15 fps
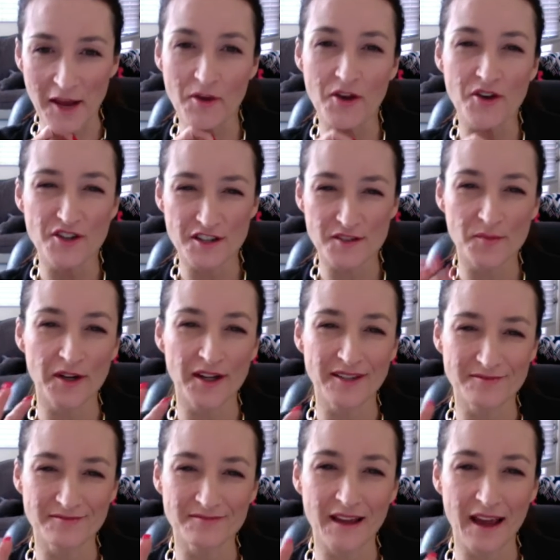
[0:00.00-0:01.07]
You can just put
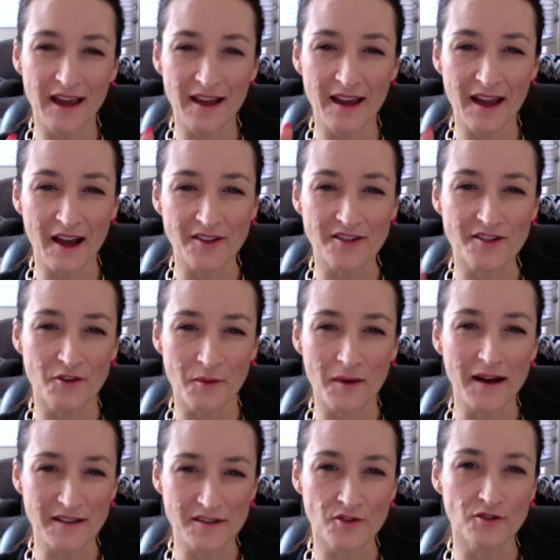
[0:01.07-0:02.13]
a Altaloma
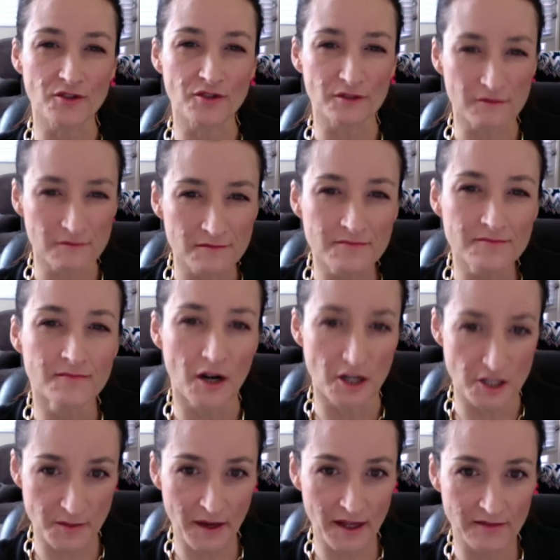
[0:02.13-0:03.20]
High School
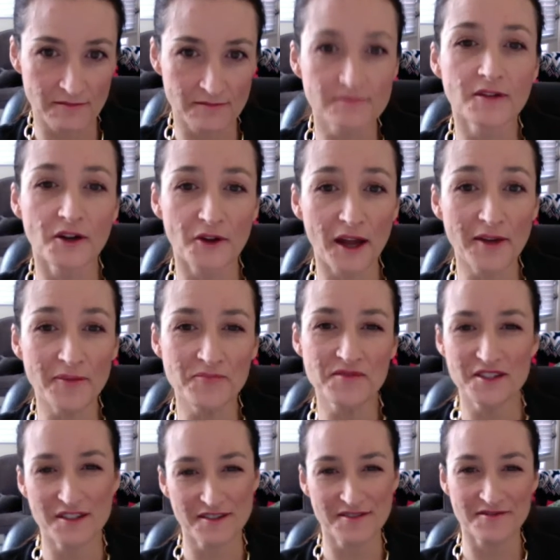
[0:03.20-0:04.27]
marching band, okay?
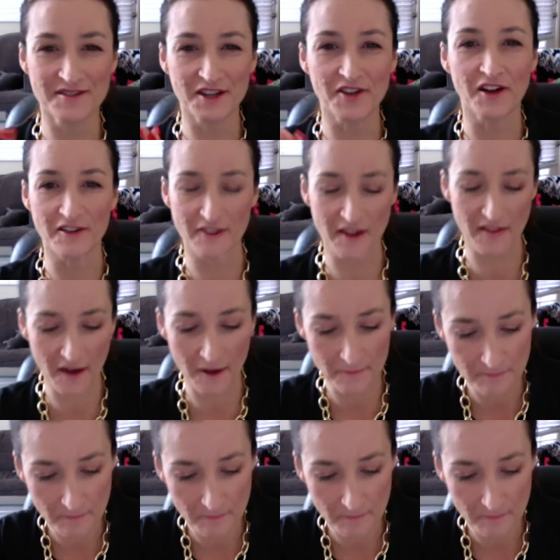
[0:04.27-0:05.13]
Just to clarify that.